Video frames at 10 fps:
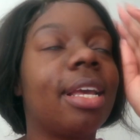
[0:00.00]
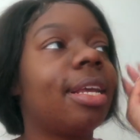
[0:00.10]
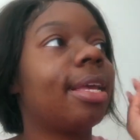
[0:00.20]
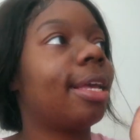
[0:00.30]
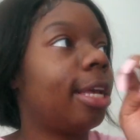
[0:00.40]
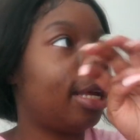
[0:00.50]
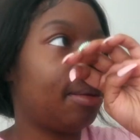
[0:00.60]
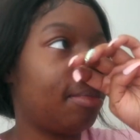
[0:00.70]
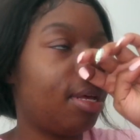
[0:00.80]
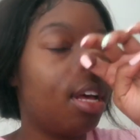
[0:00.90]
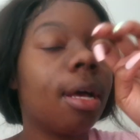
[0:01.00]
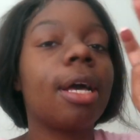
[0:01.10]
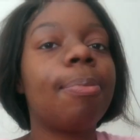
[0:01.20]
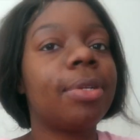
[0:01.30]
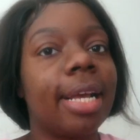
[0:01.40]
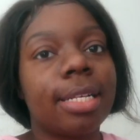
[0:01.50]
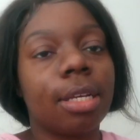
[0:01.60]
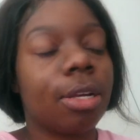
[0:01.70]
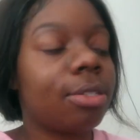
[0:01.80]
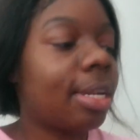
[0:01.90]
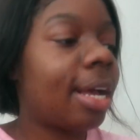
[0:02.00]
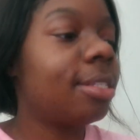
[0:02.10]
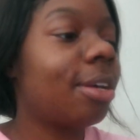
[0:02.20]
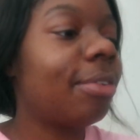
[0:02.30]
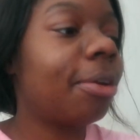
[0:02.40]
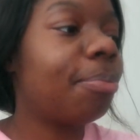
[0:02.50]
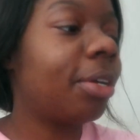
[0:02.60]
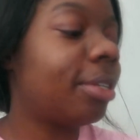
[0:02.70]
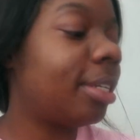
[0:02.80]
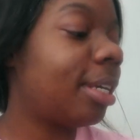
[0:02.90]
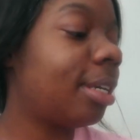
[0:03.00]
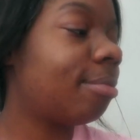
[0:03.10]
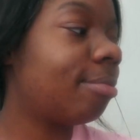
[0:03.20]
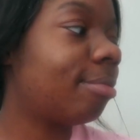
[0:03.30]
and it came a couple days ago, so now he's over here building it